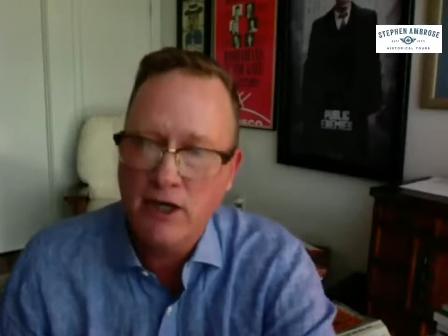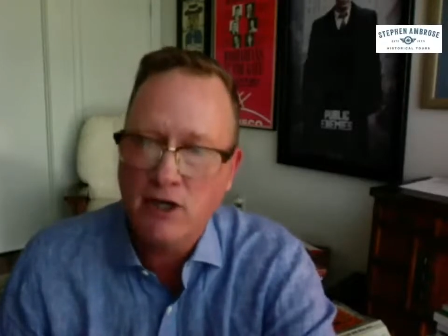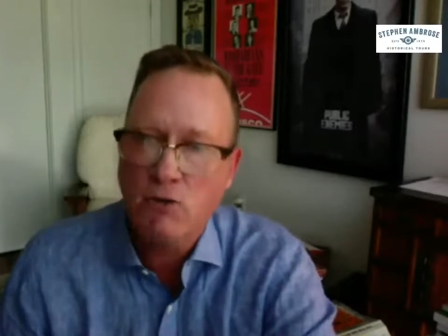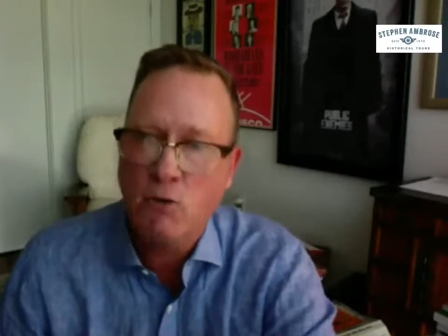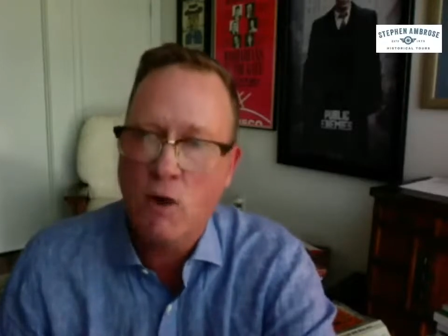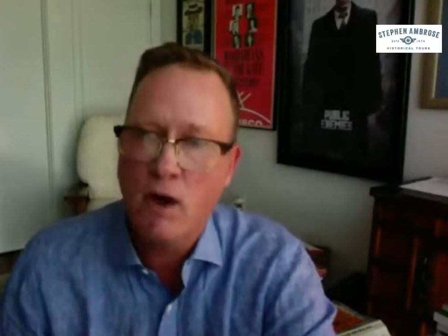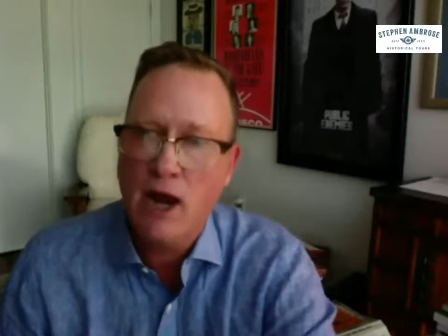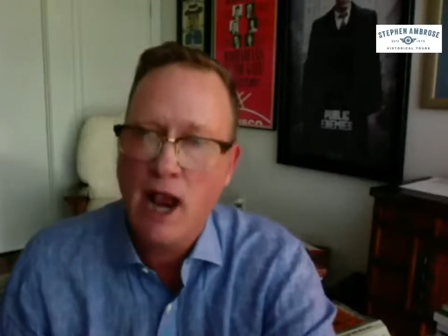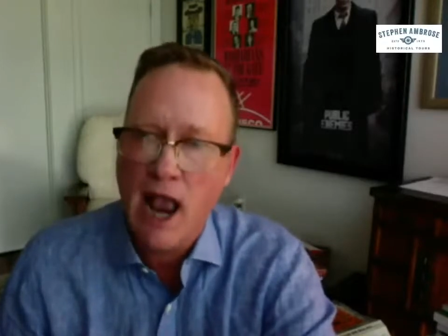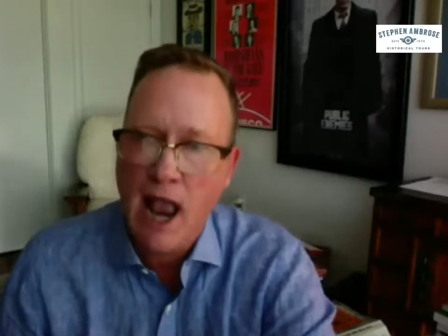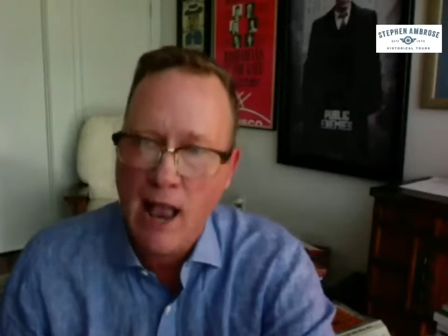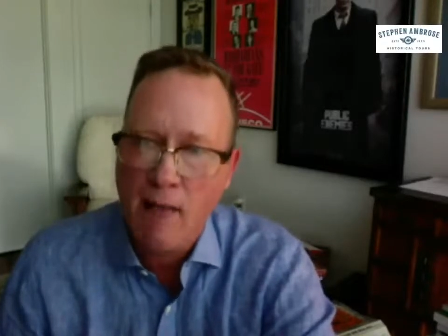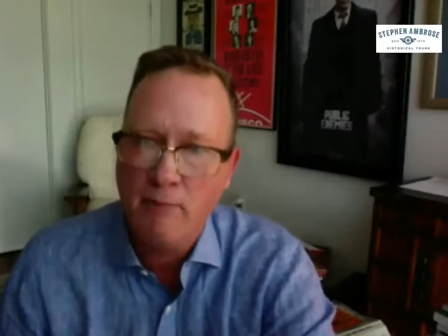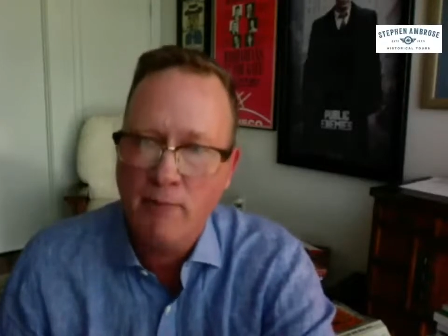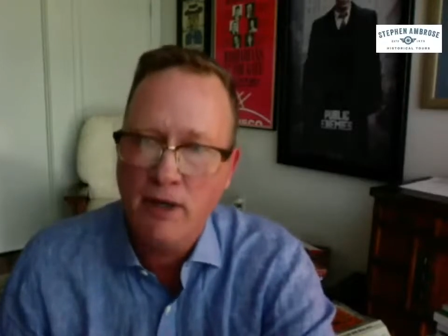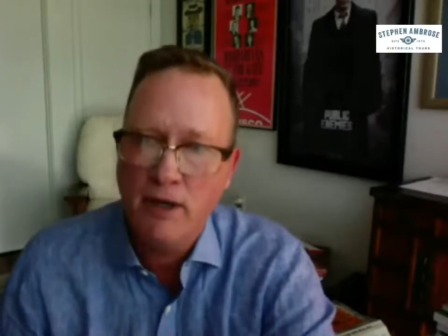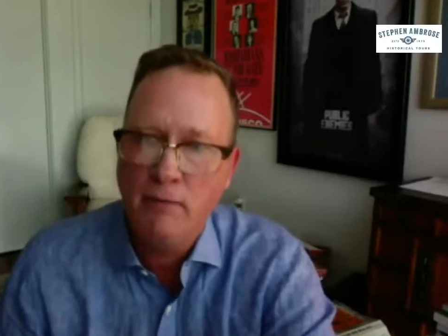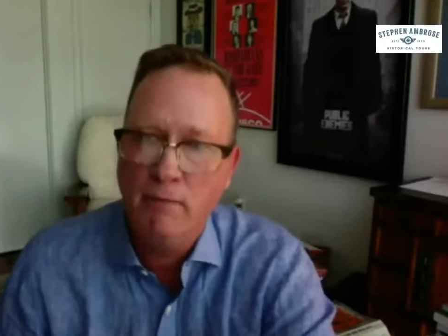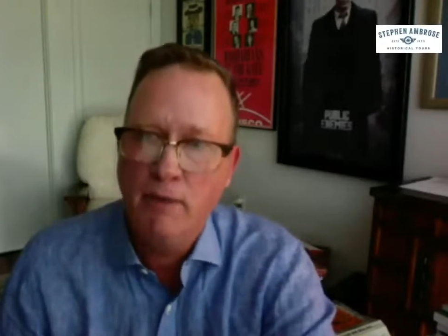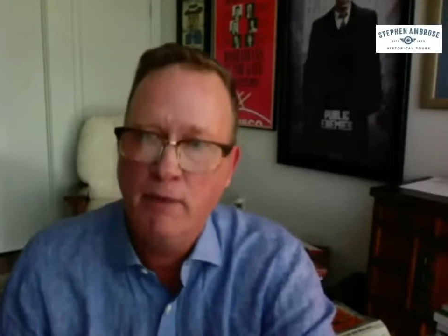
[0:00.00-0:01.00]
is what
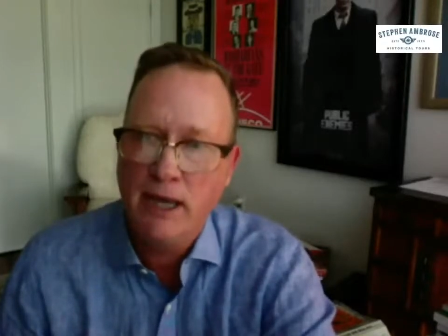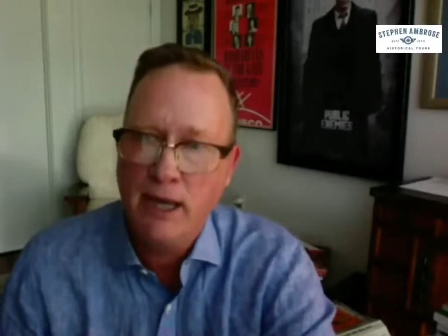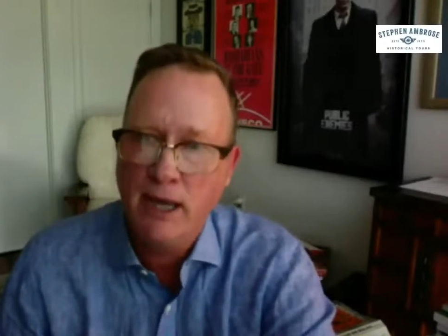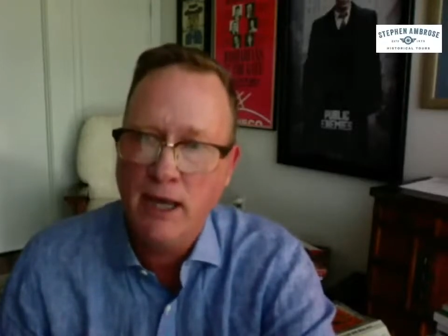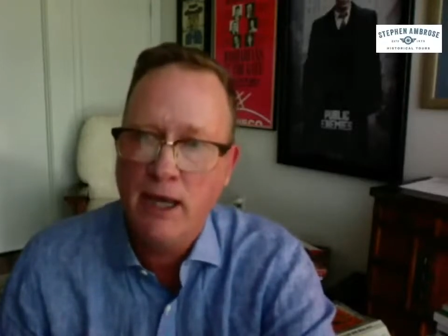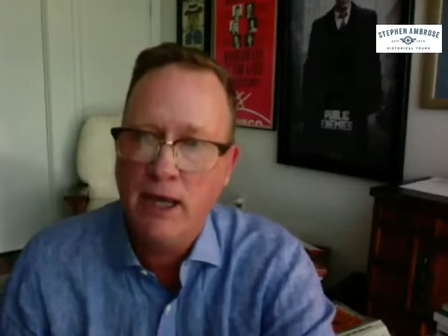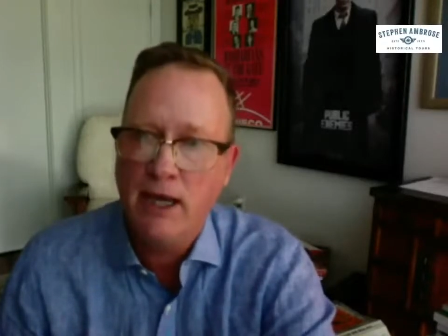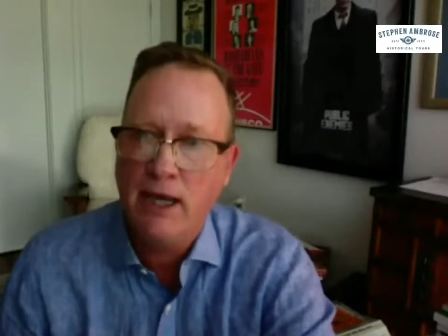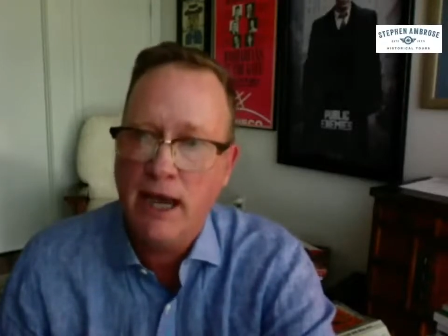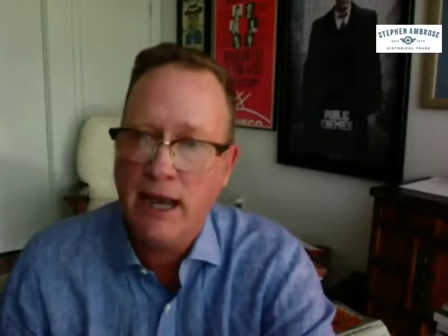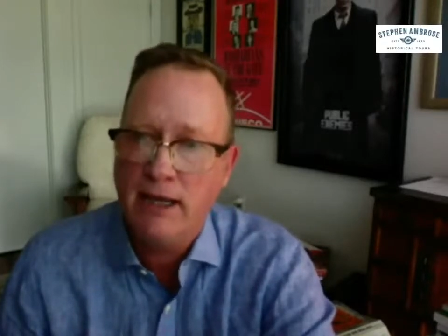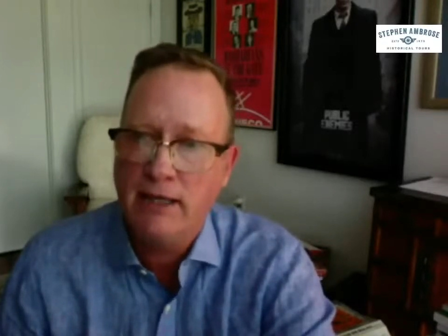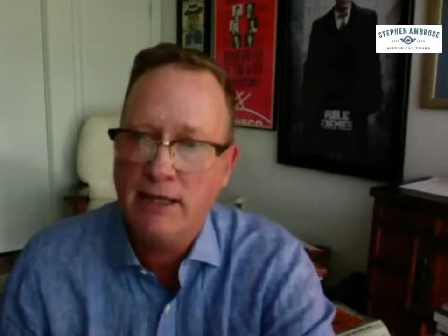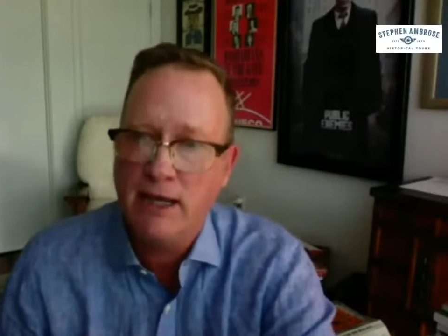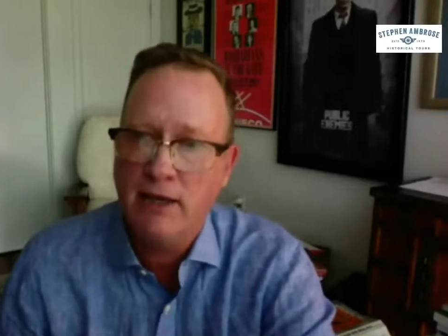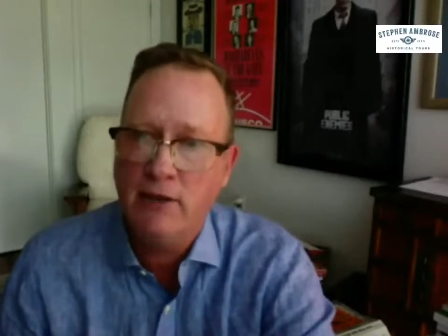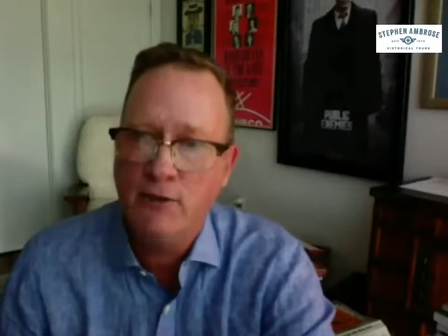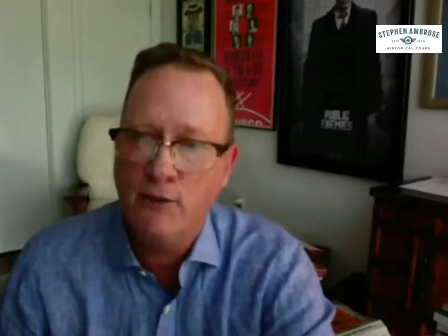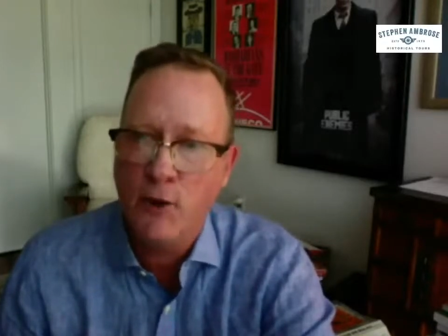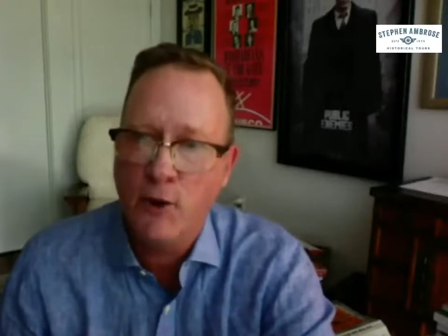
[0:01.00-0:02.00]
happened beginning in
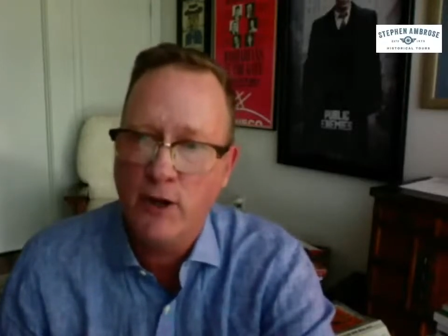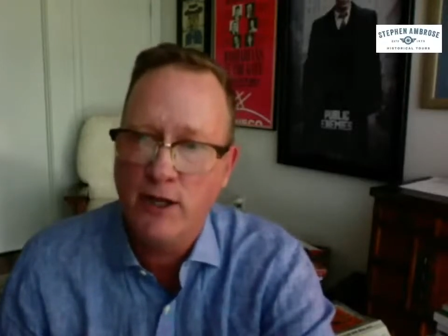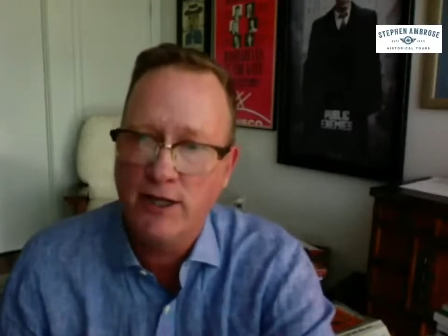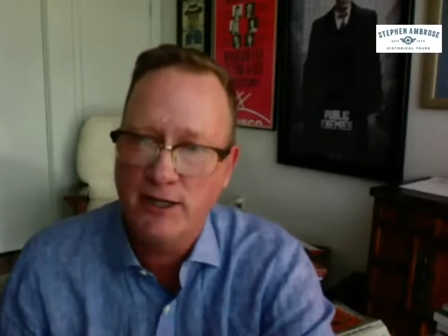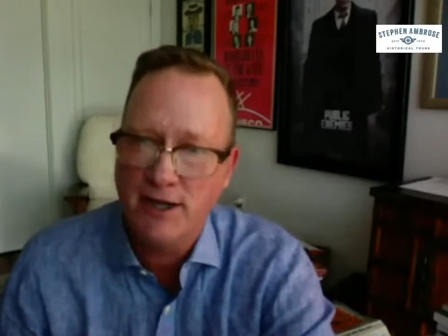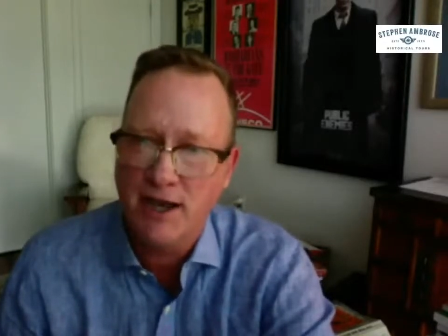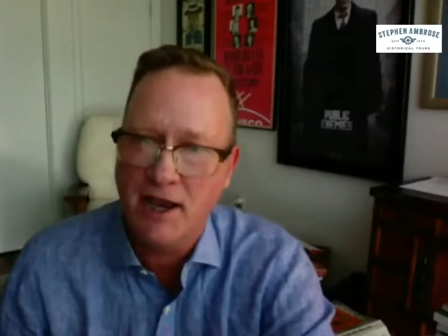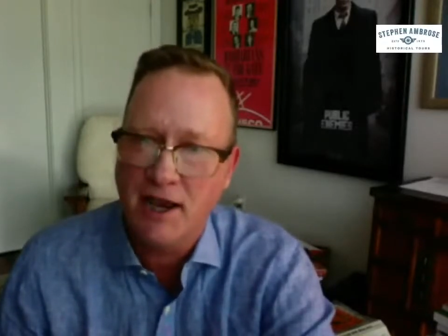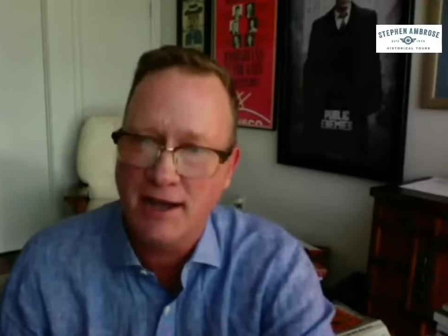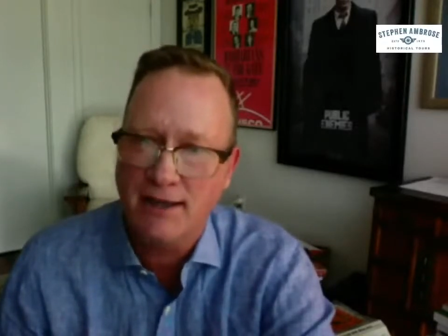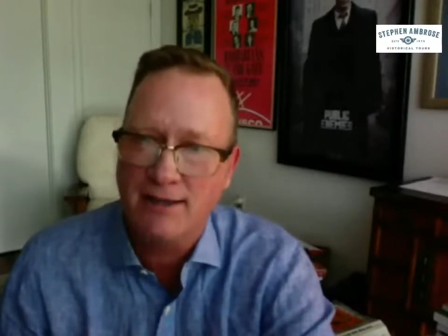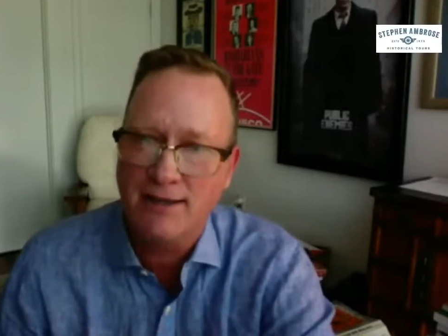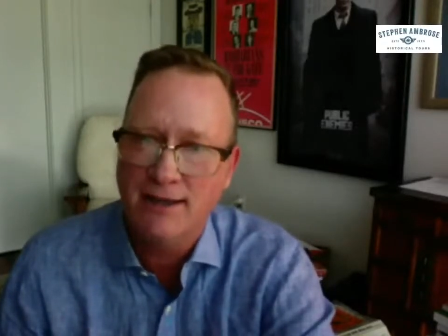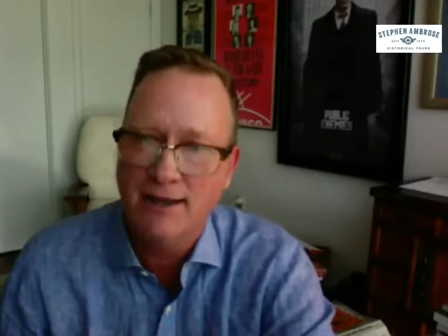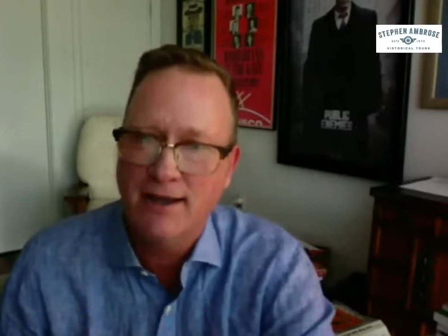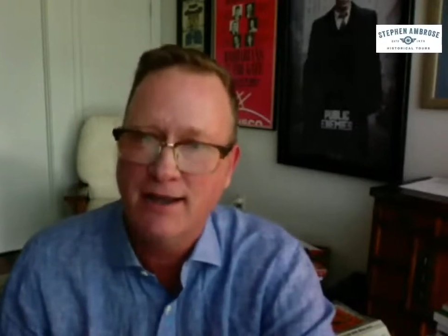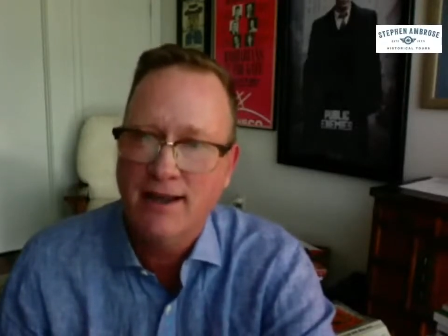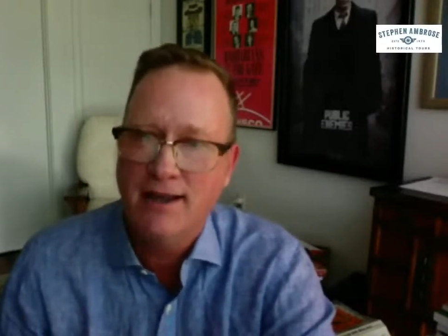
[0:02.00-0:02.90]
1836.